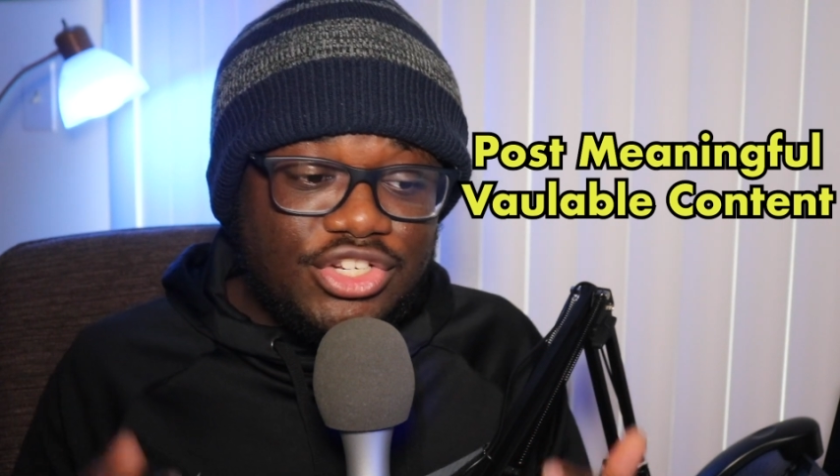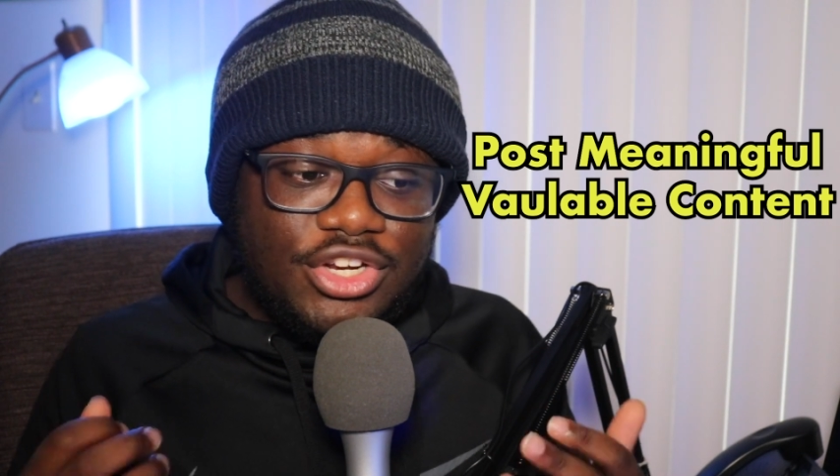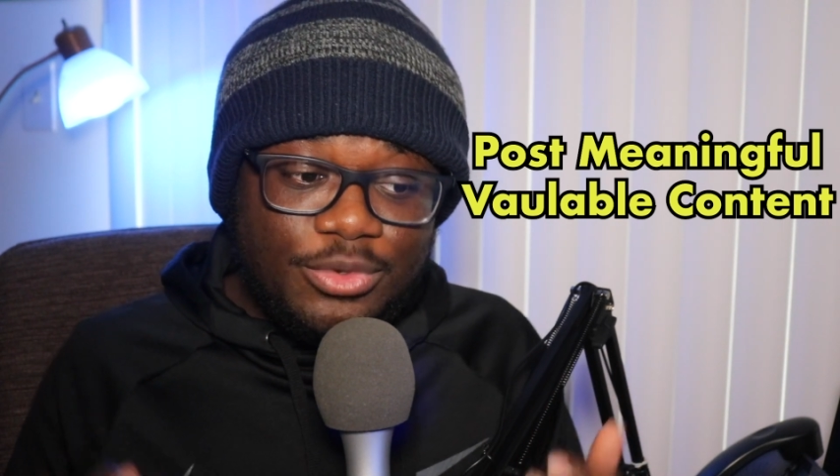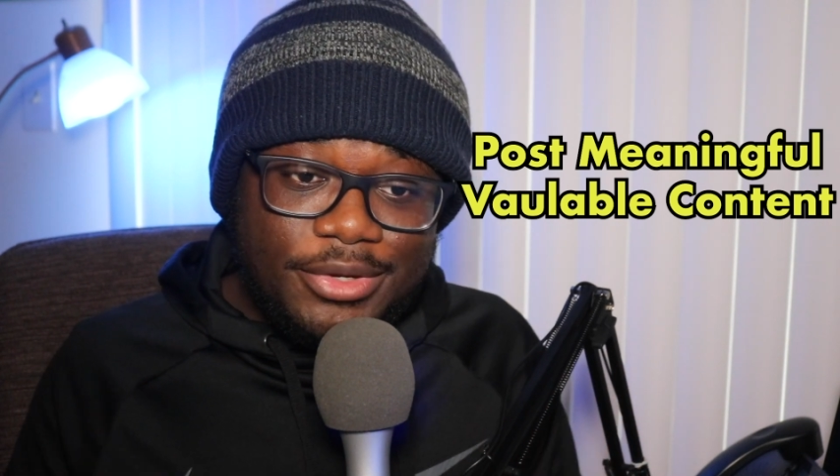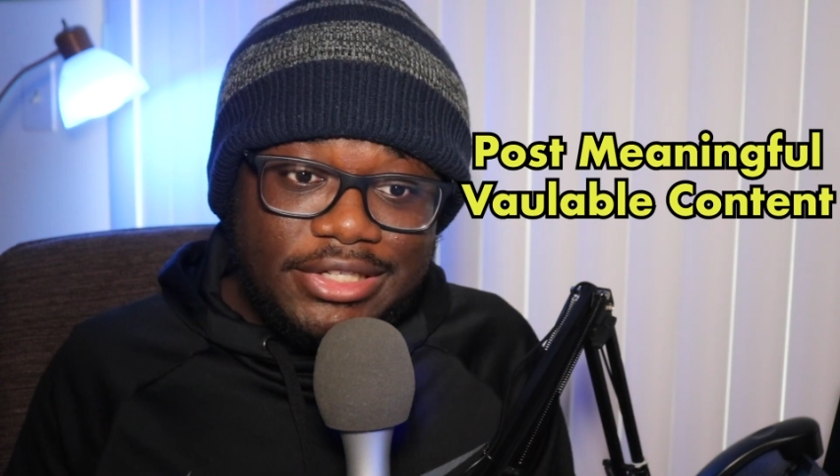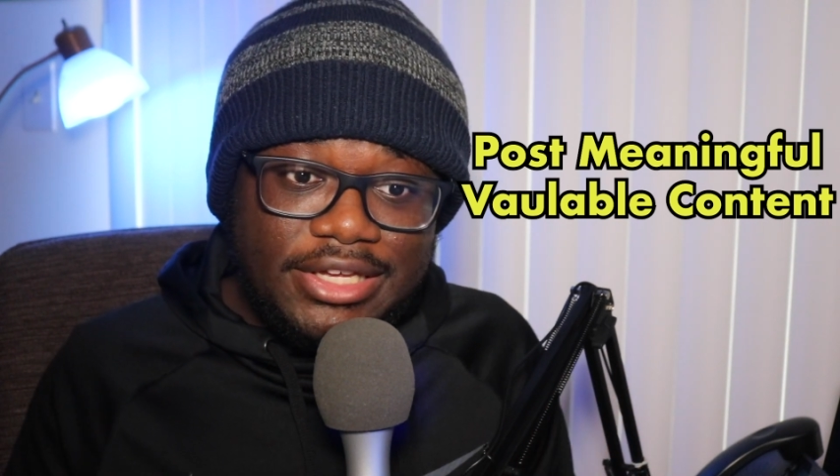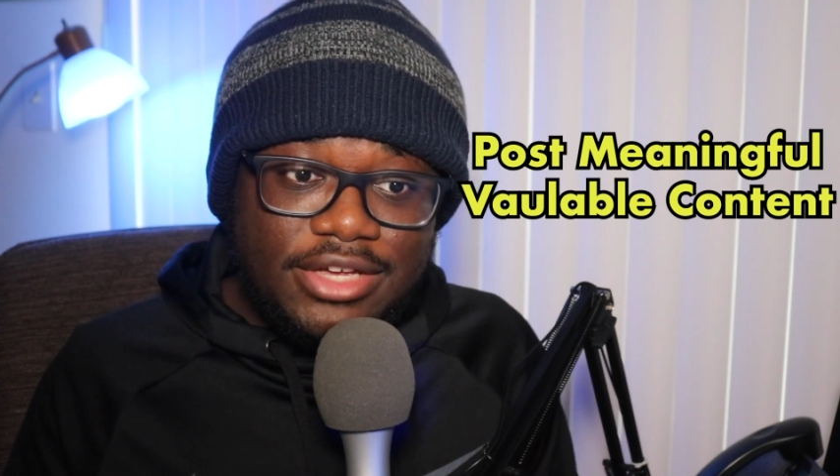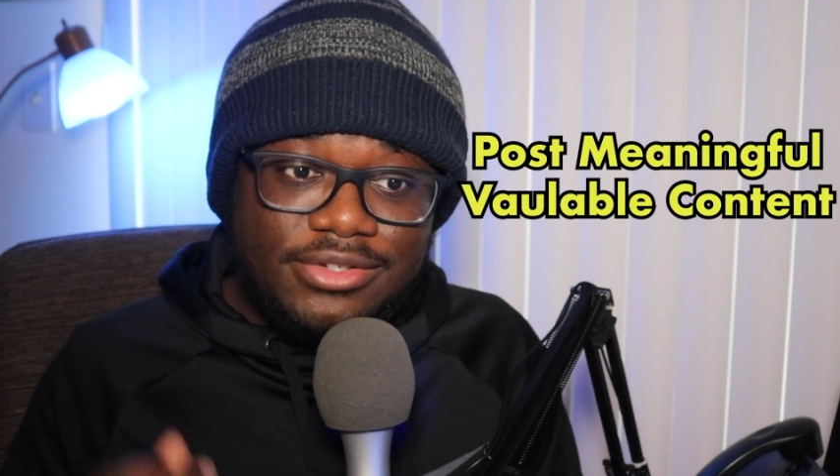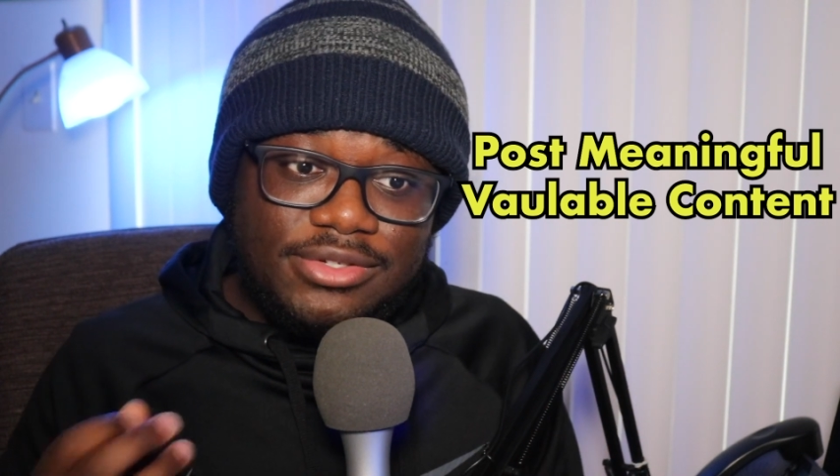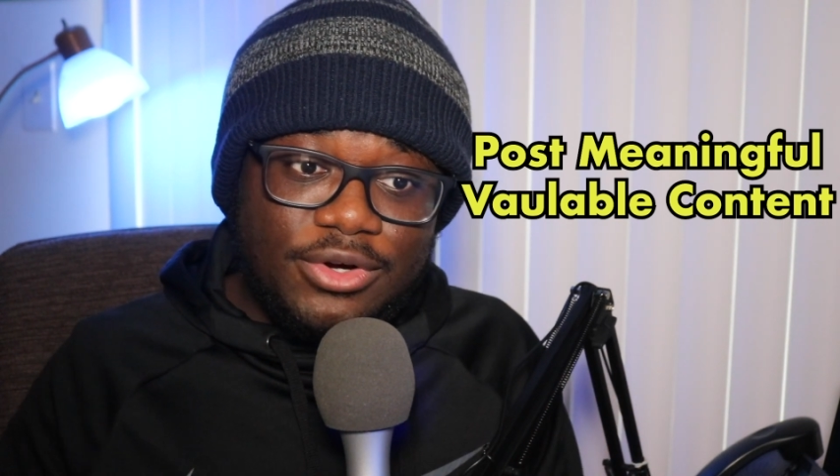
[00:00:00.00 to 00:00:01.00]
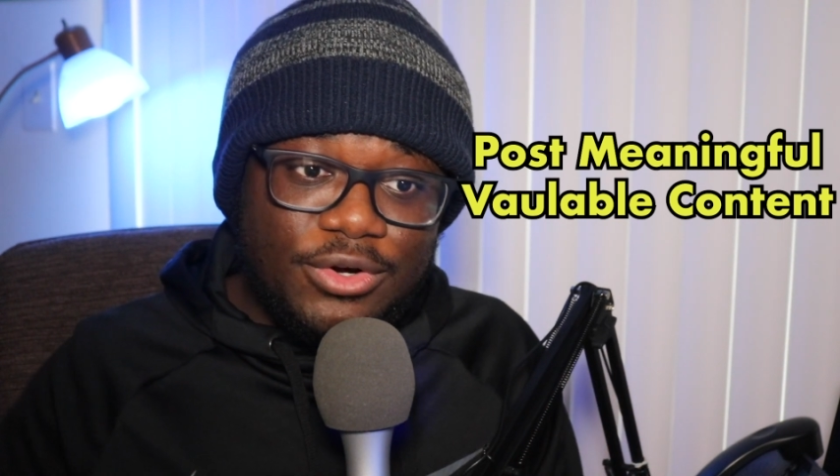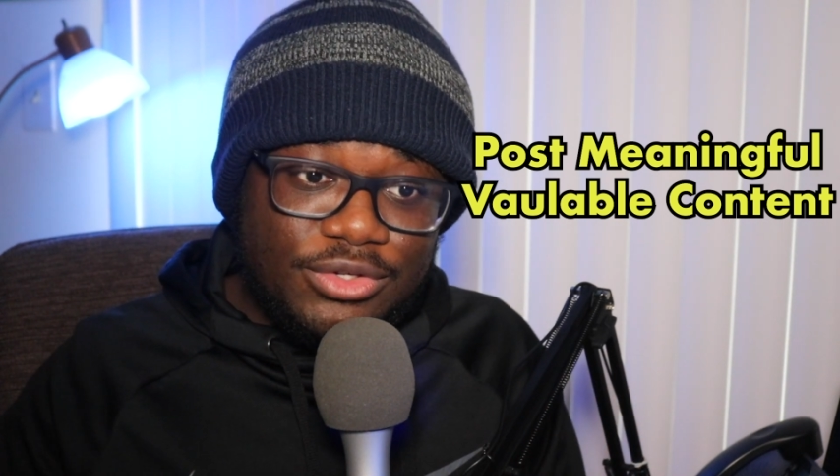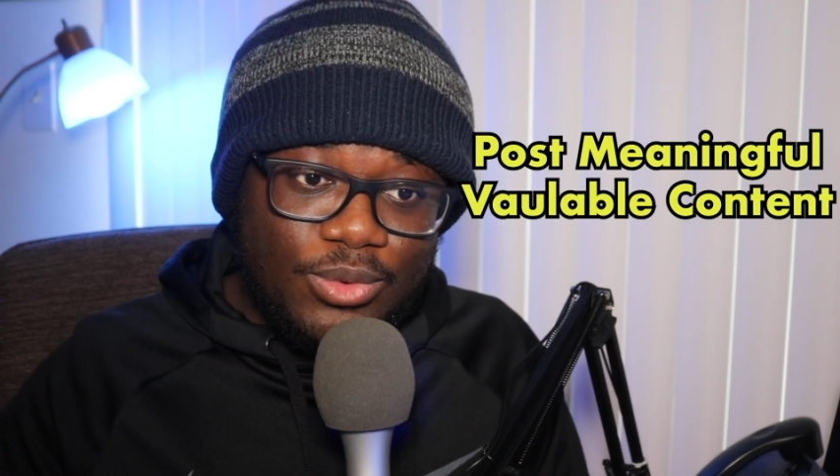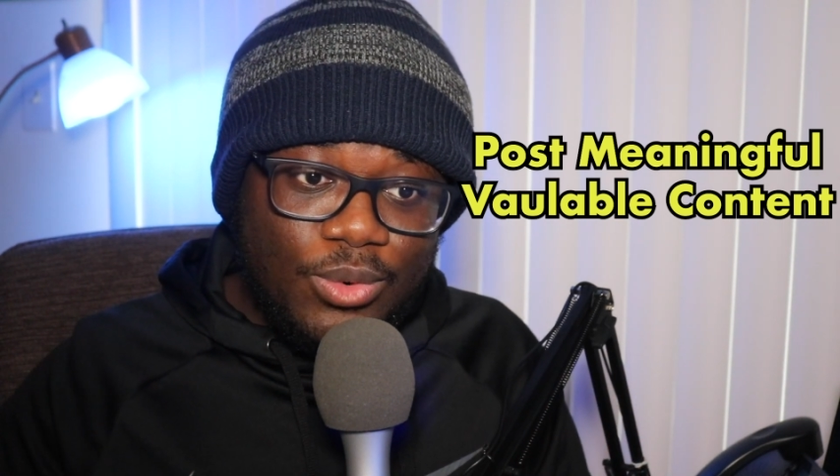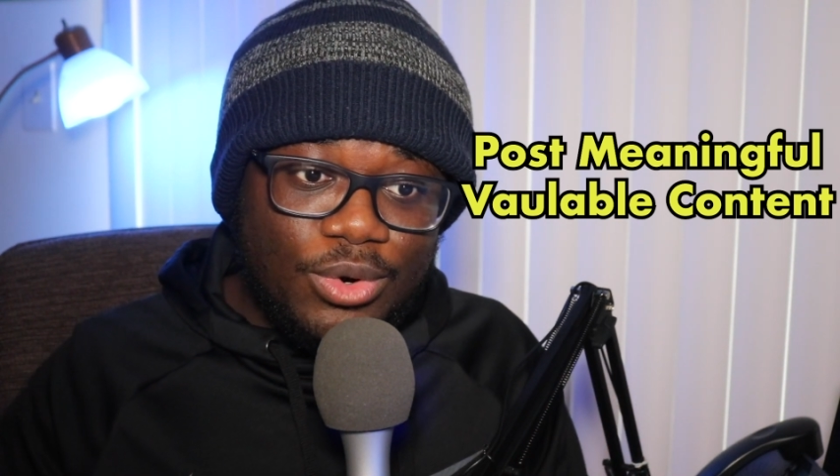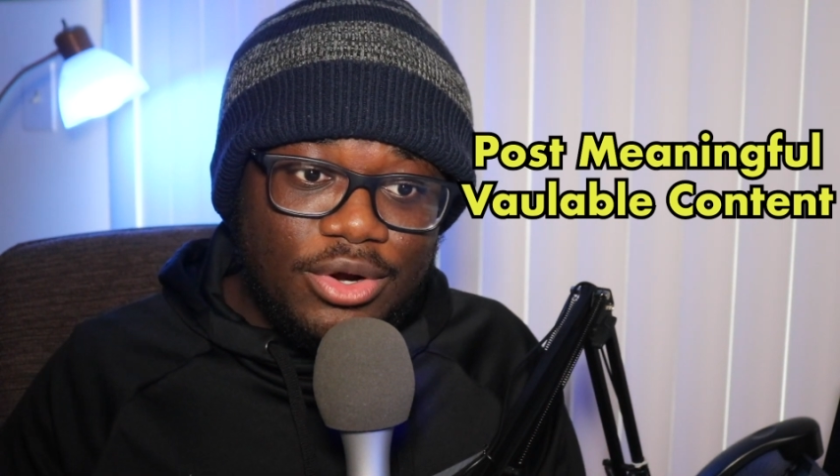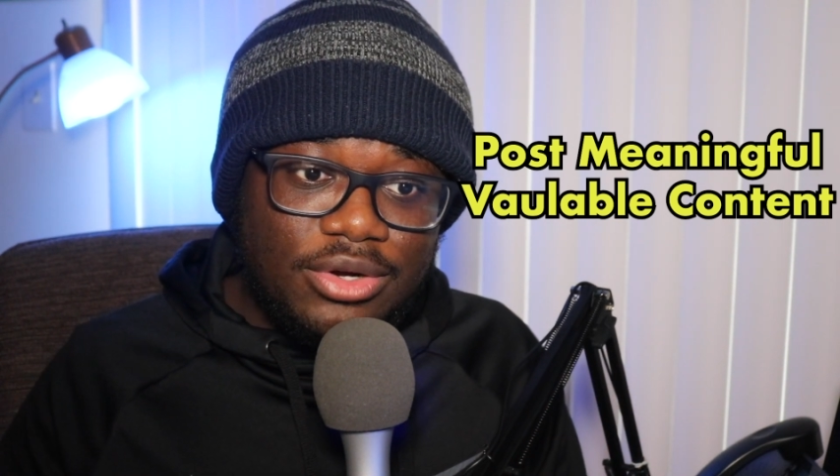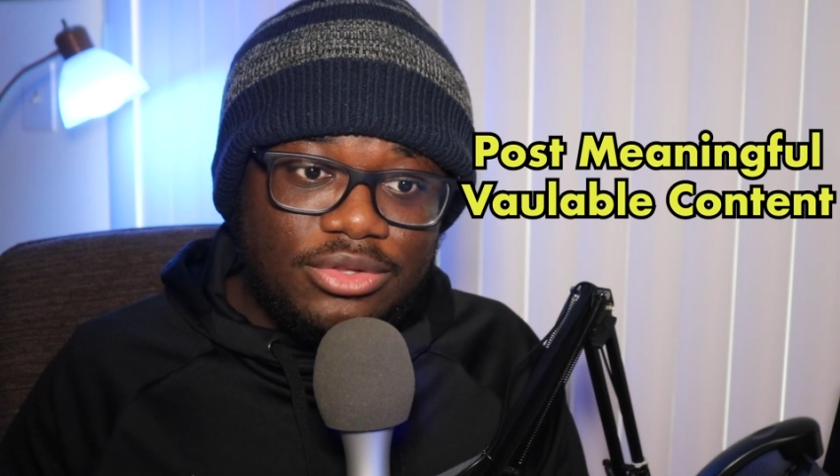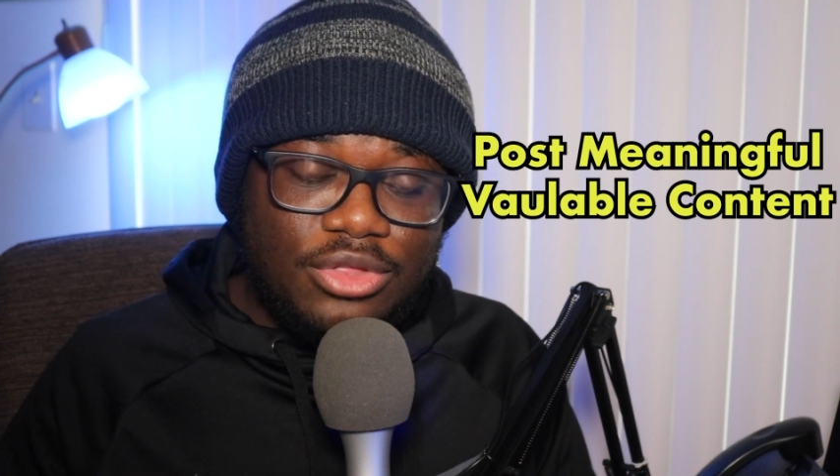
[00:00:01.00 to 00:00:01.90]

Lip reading: genuinely concerned or